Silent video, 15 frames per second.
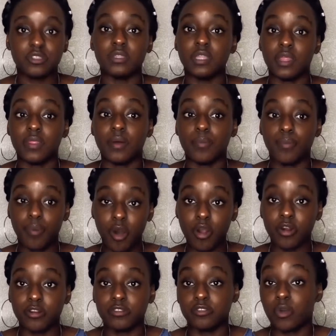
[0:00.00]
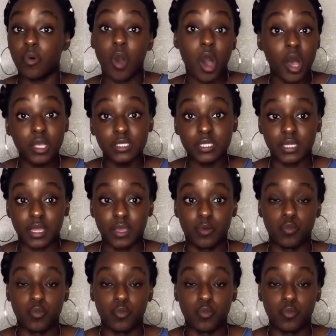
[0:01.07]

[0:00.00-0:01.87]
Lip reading: then the bars don't oscillate,